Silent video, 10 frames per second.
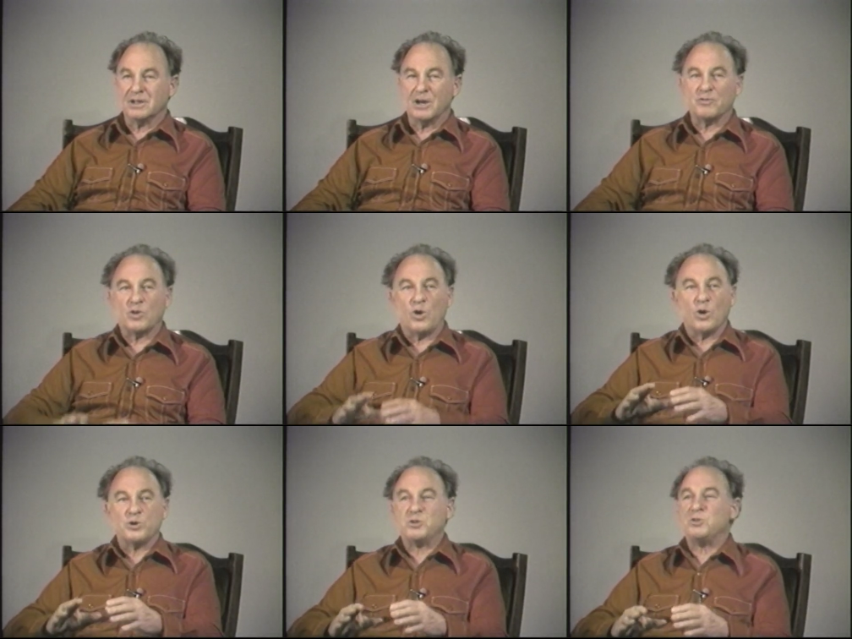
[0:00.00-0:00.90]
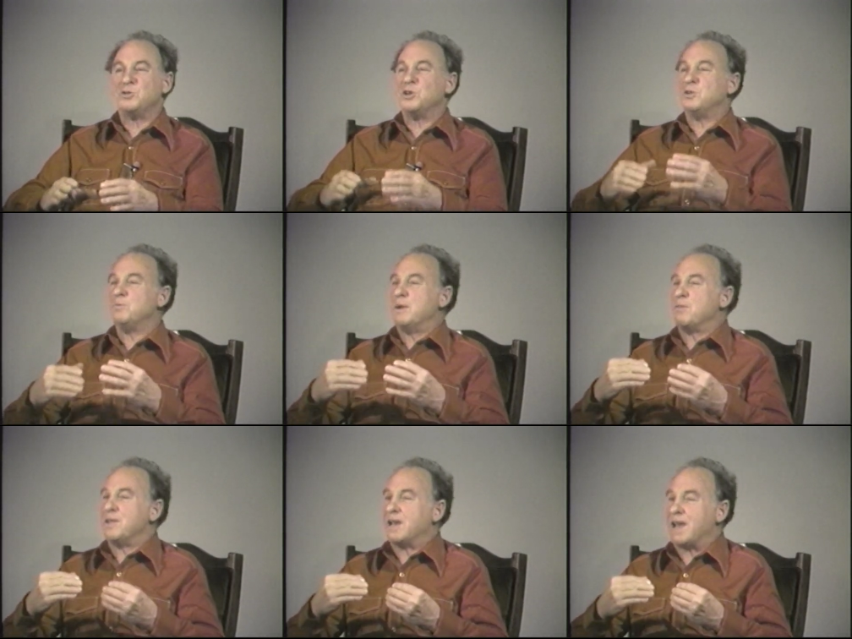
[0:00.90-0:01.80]
Of course you did. You
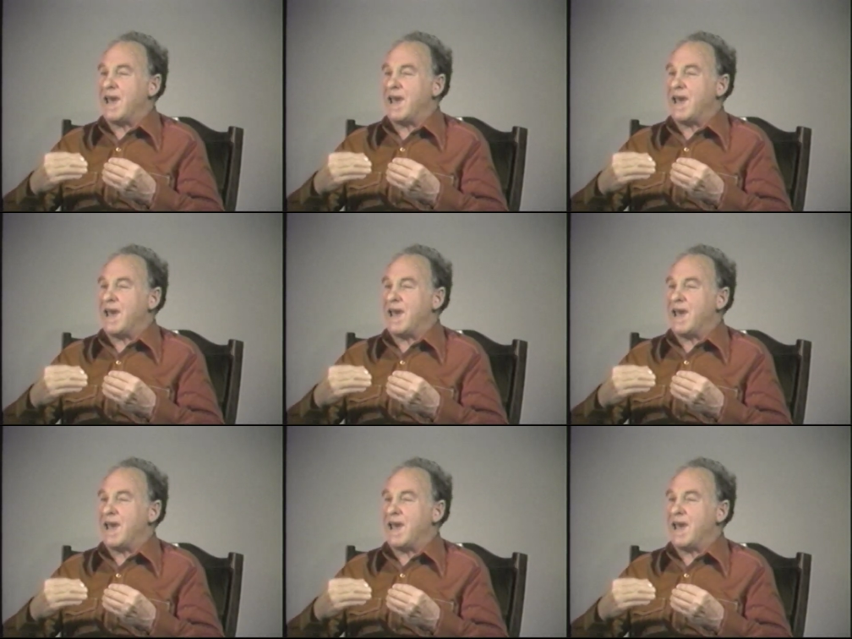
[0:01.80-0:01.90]
remember that